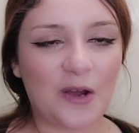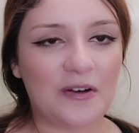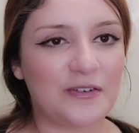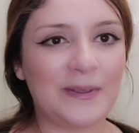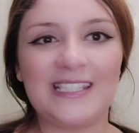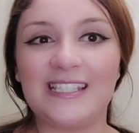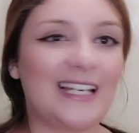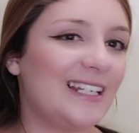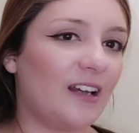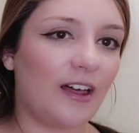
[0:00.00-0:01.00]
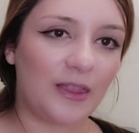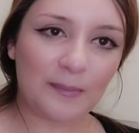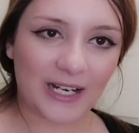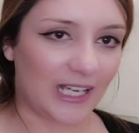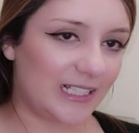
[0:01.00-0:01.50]
However, my sister had other
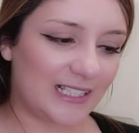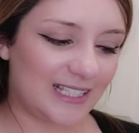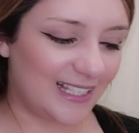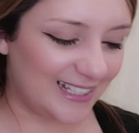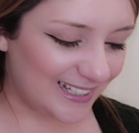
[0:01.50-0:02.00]
plans.